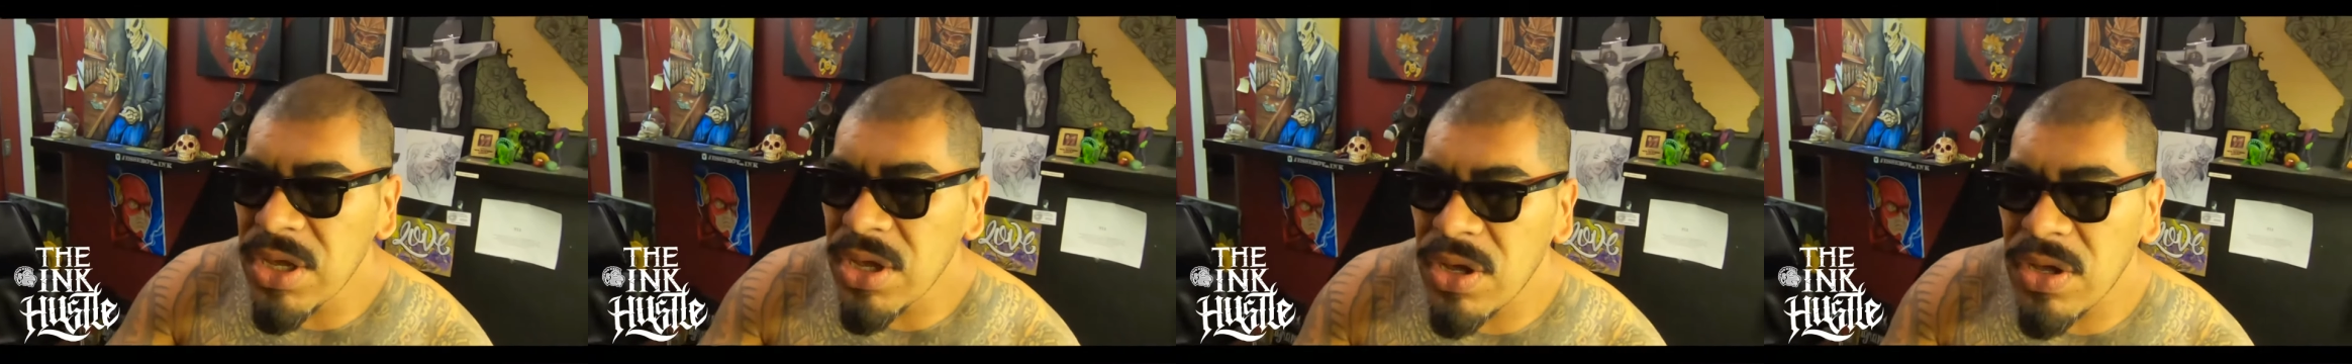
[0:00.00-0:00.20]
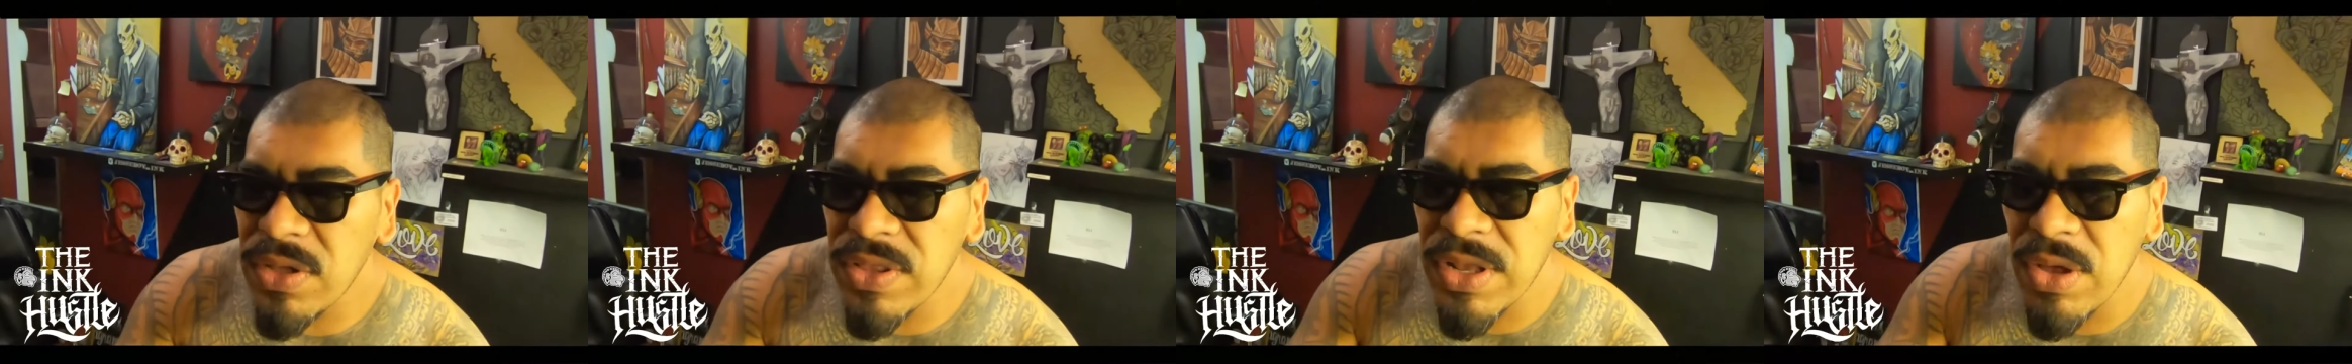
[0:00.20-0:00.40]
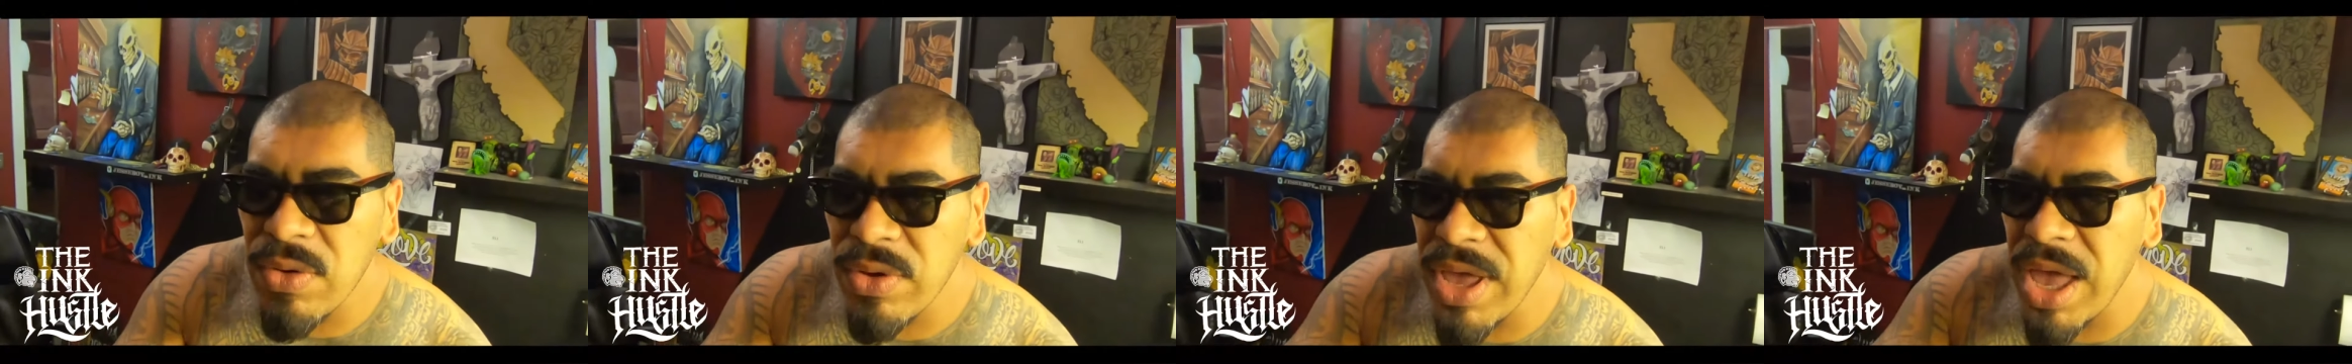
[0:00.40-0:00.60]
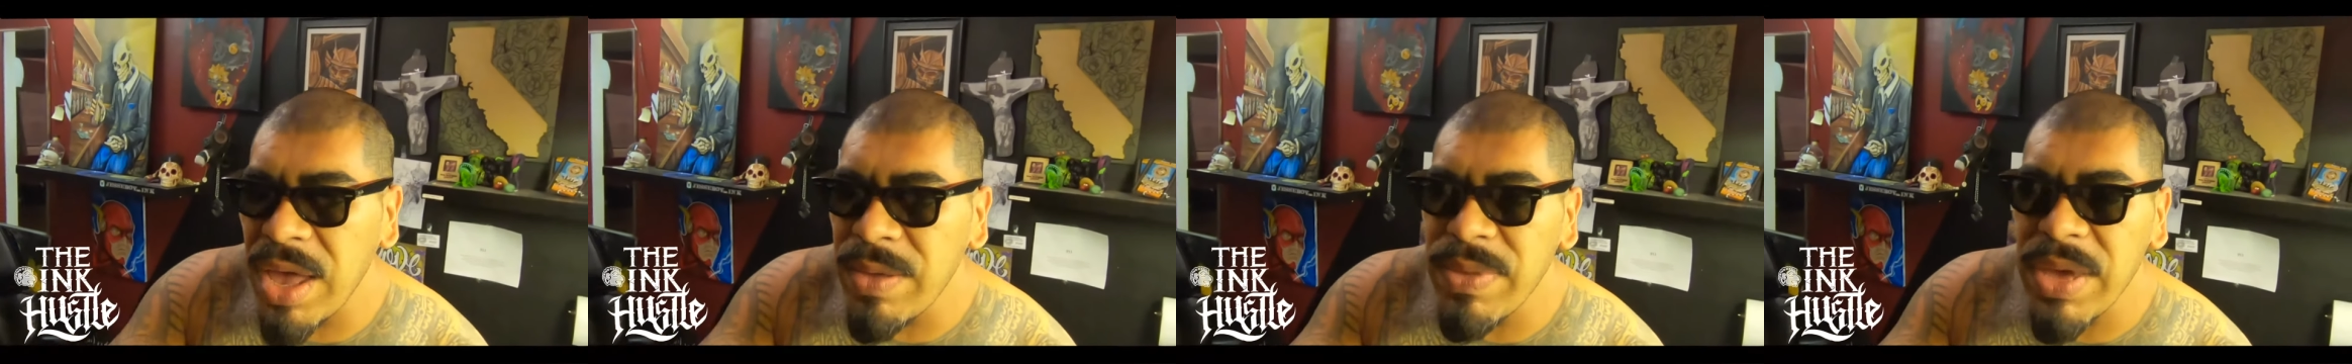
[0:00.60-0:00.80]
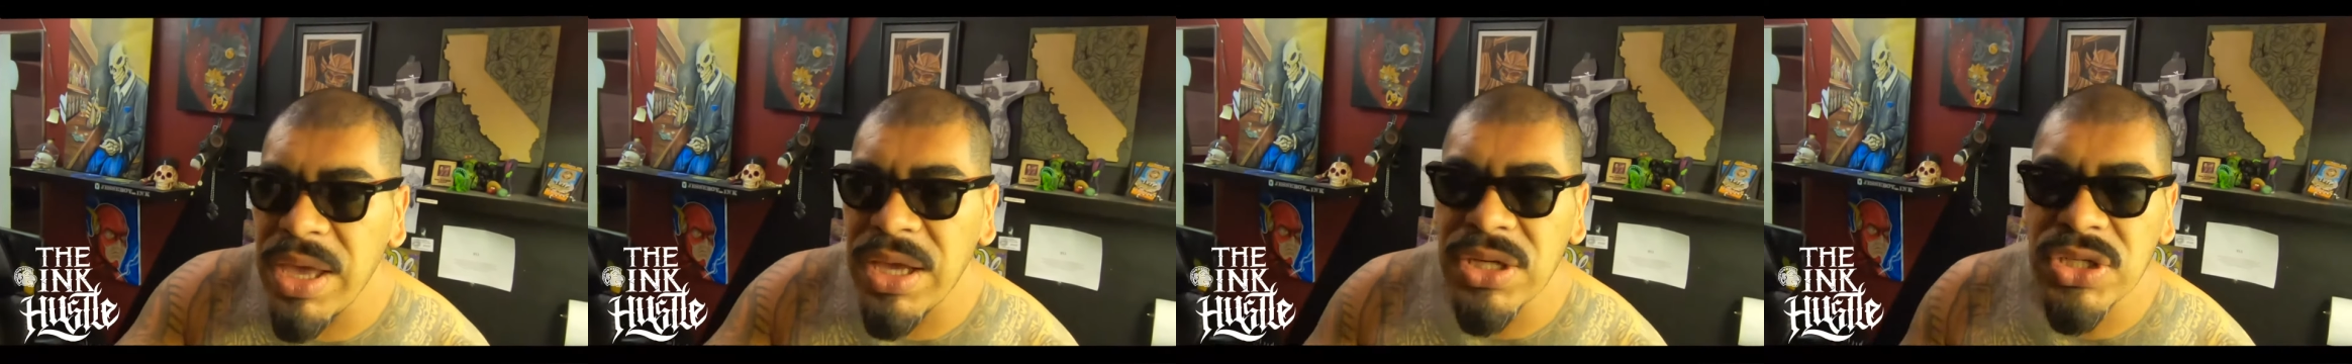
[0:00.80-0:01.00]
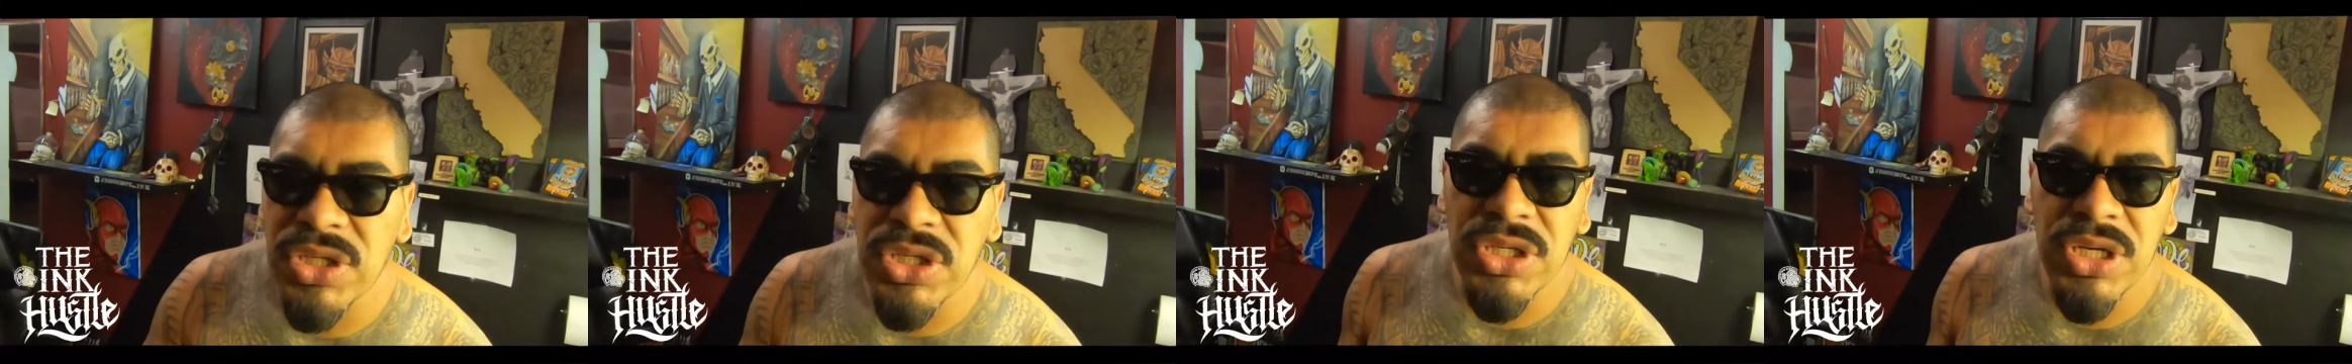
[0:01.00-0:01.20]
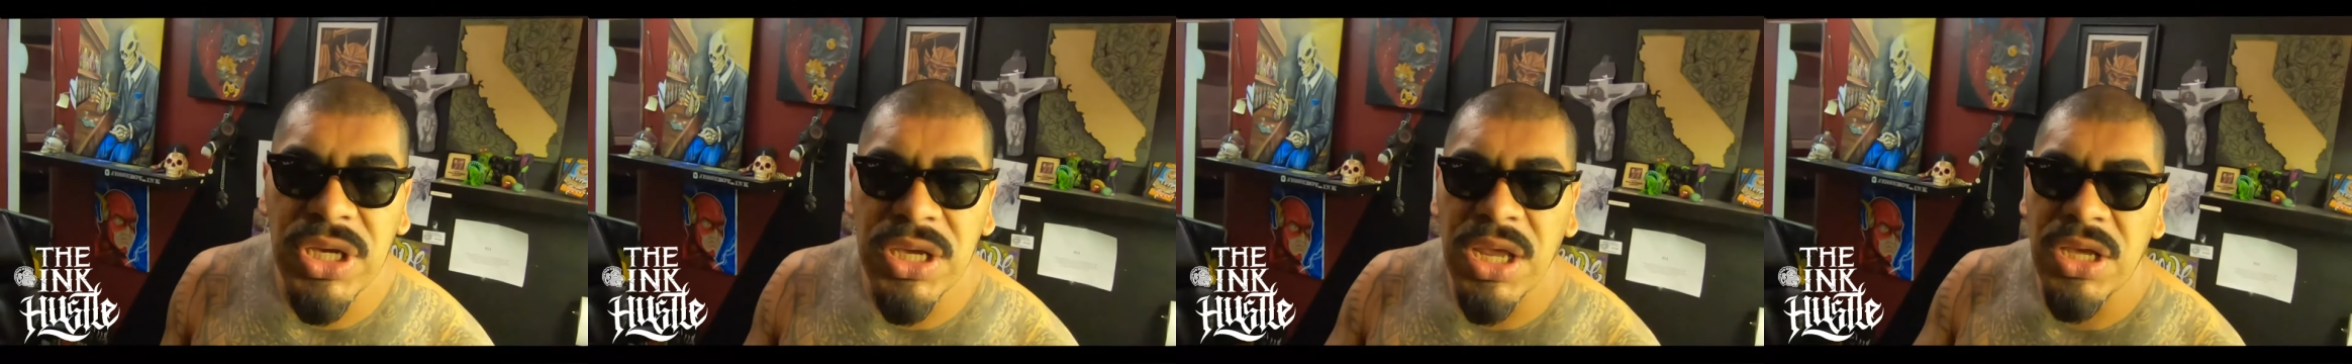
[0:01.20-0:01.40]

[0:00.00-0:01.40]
the little gangbanging shit.